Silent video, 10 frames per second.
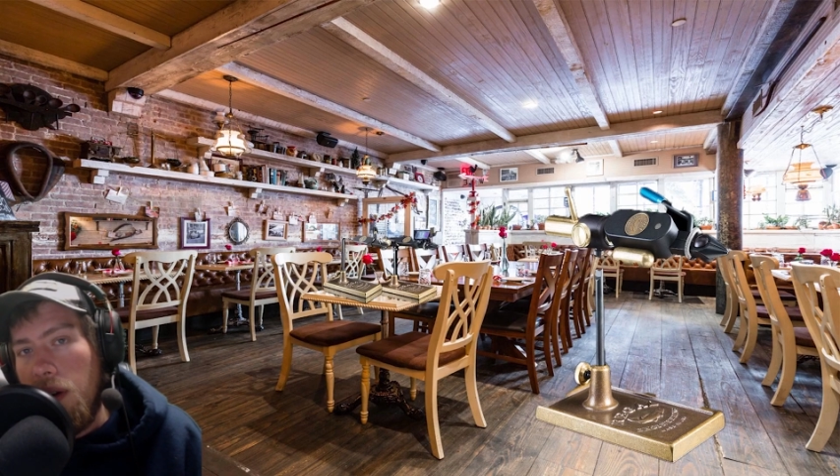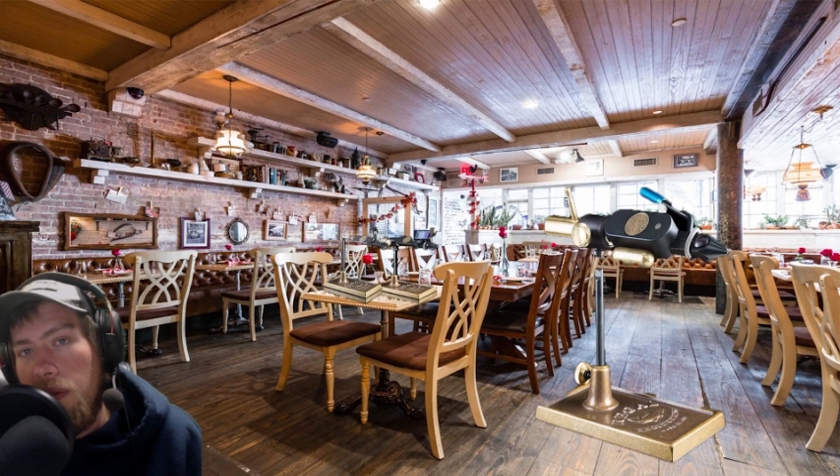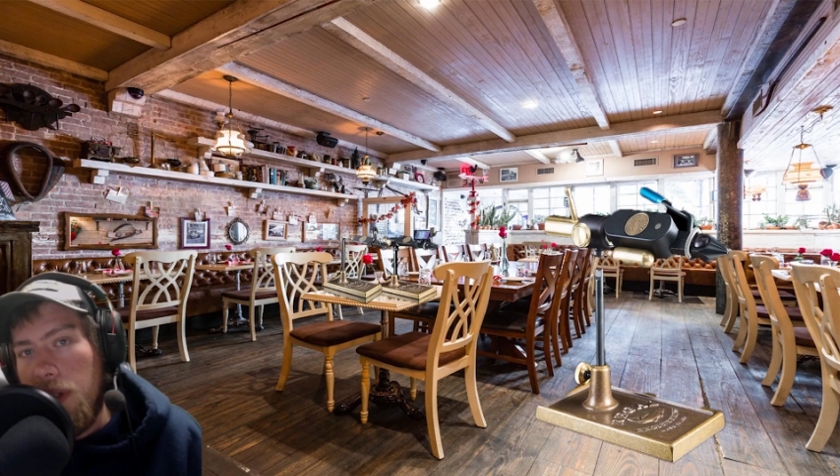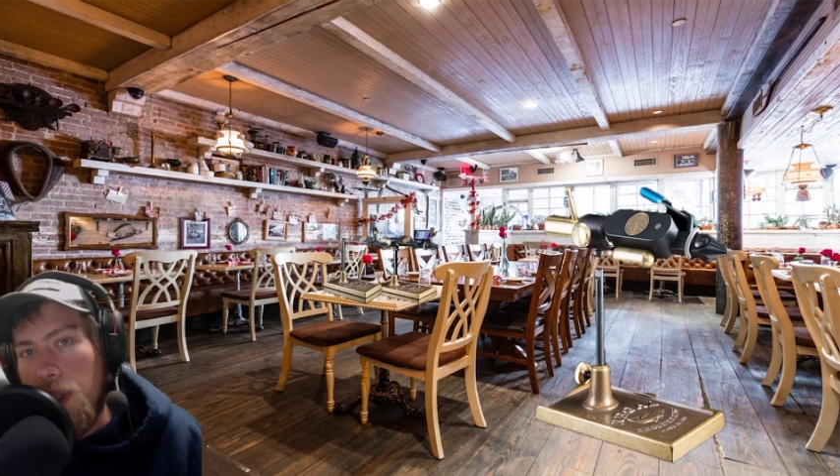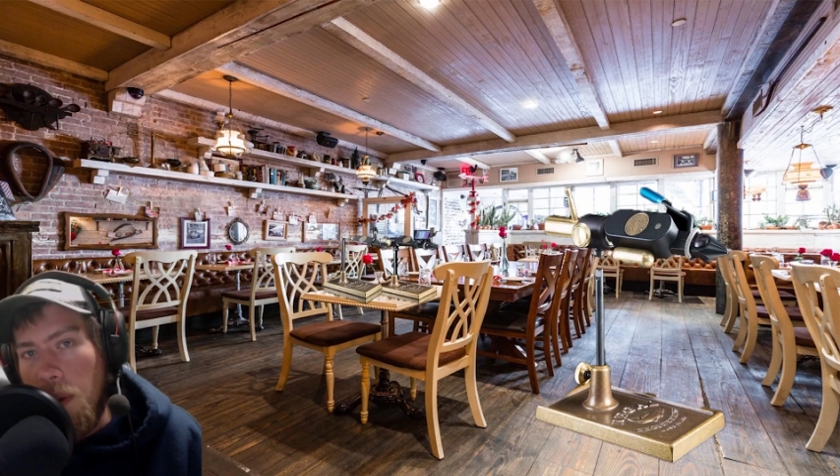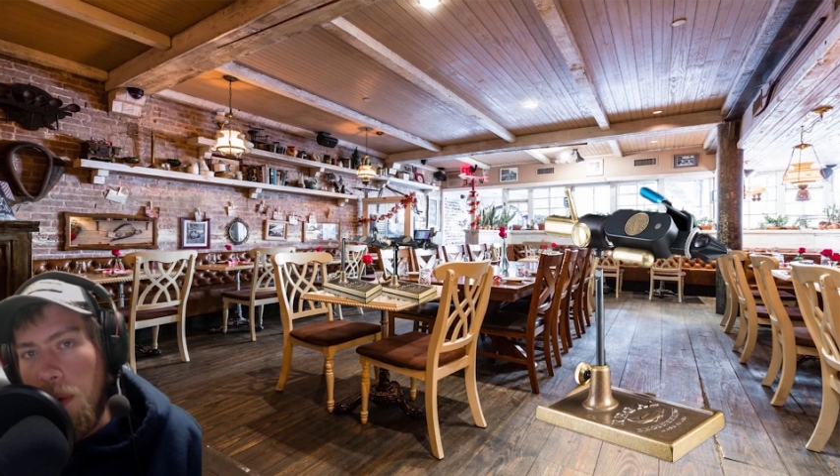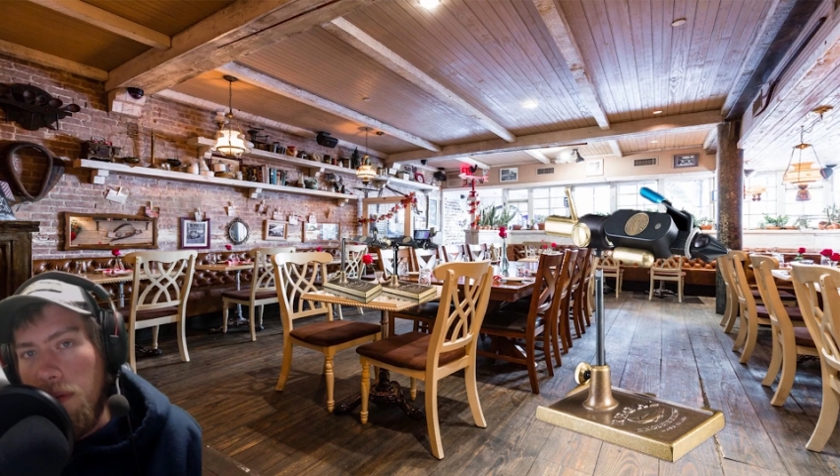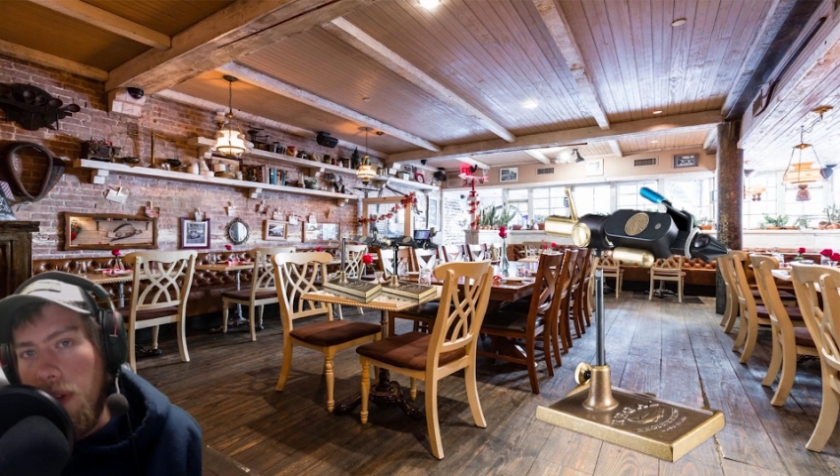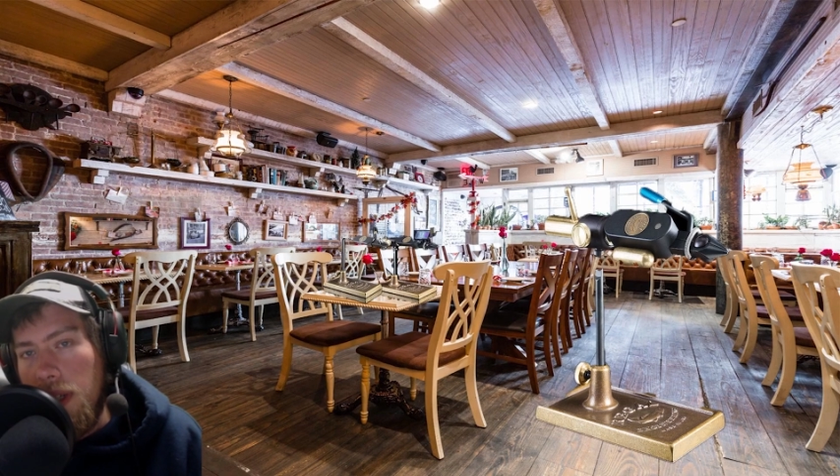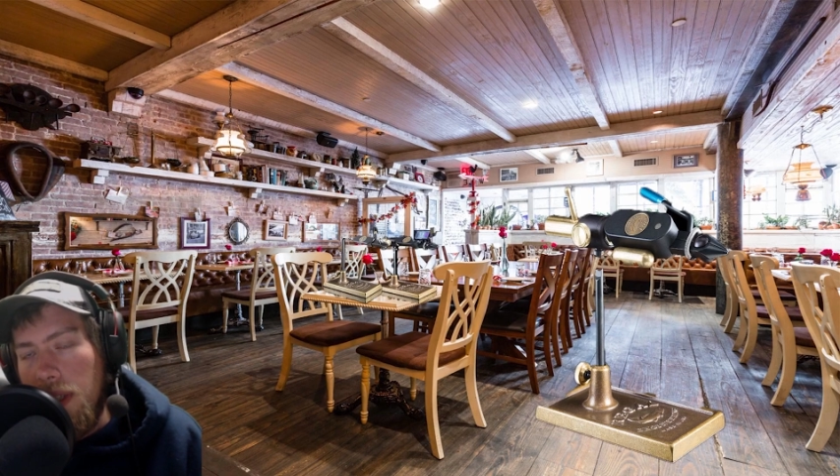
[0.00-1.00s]
over to
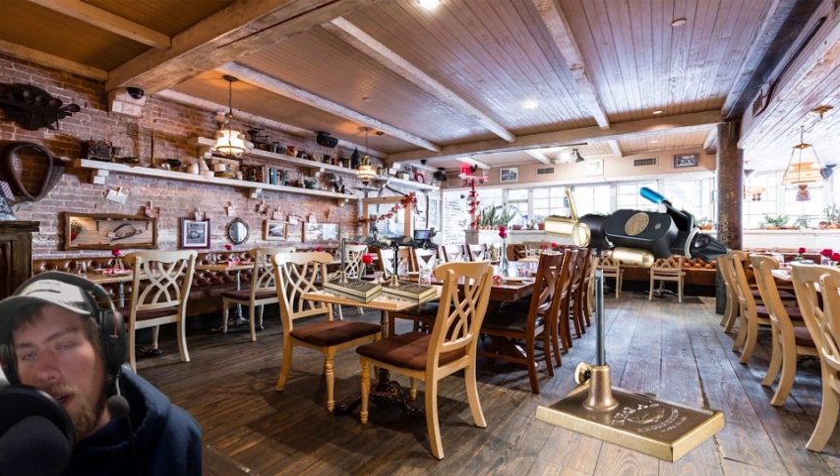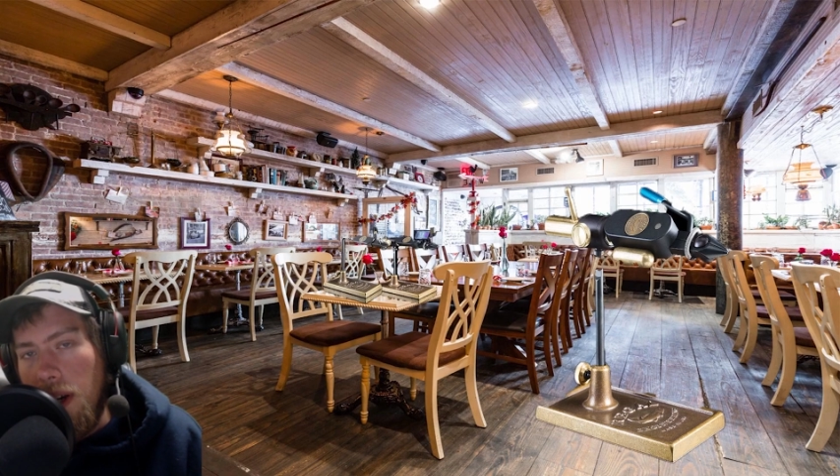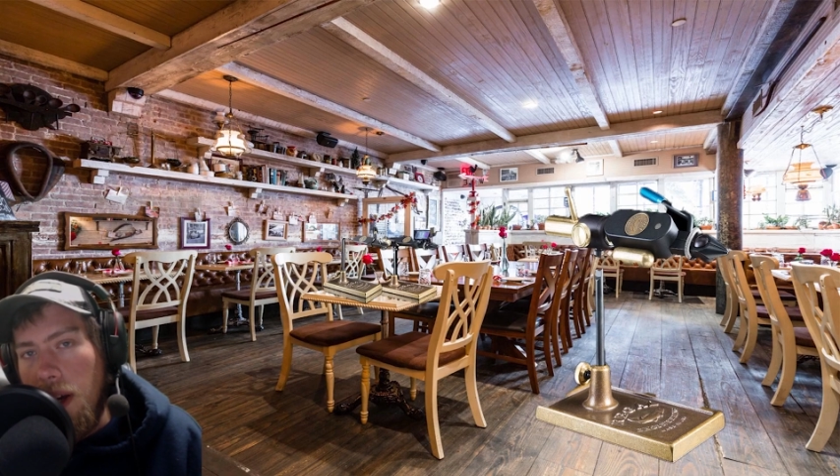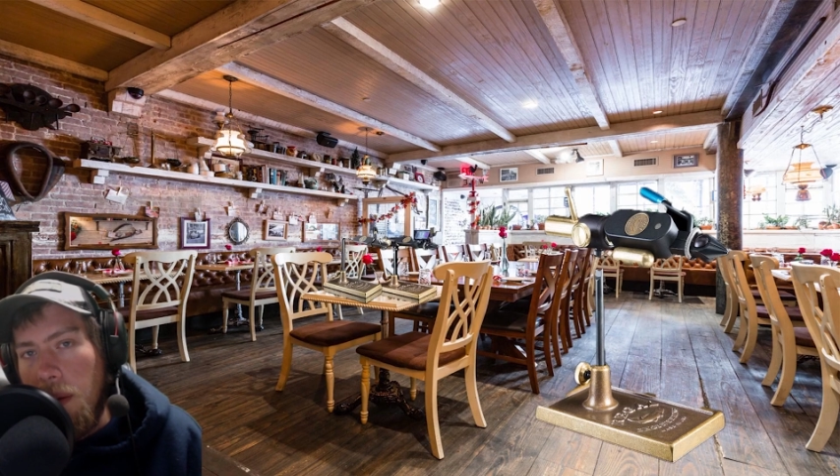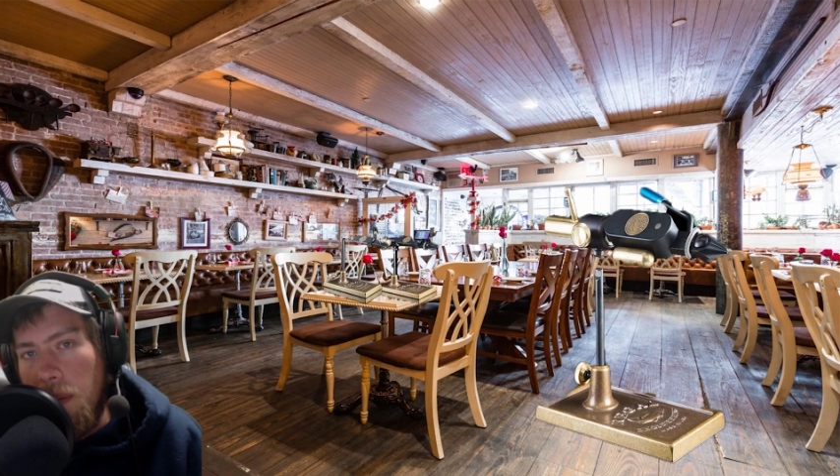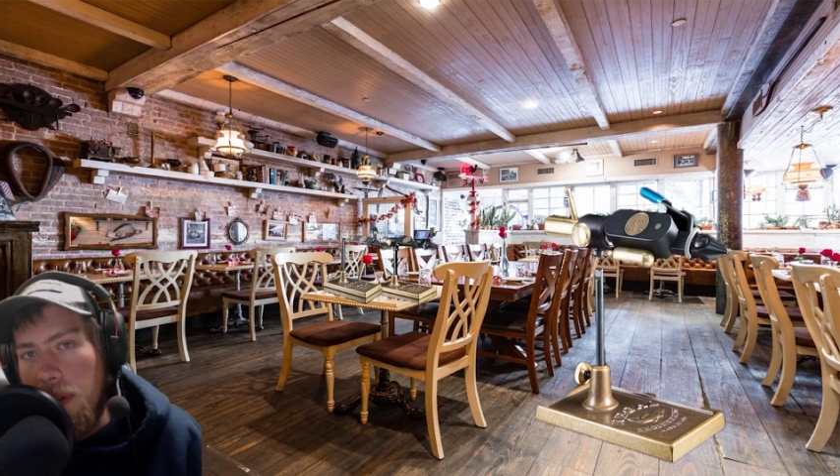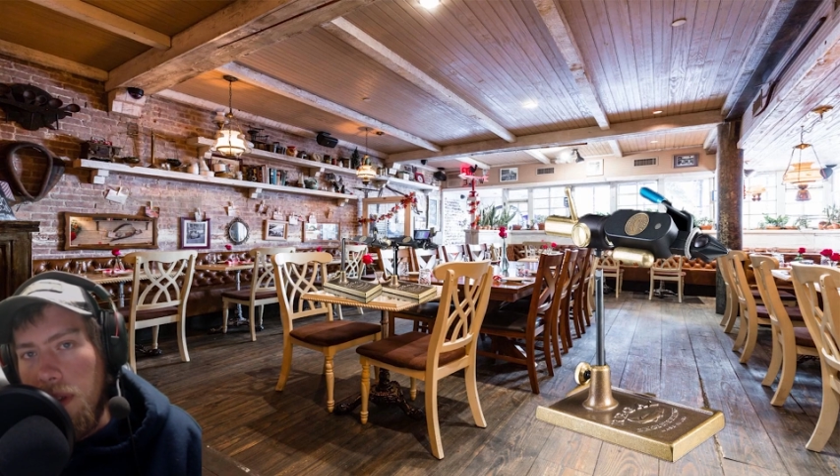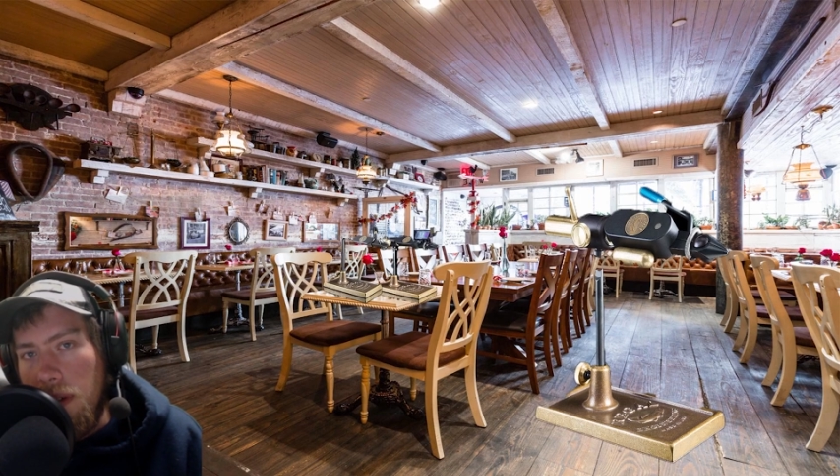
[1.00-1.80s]
saltwaterflies.com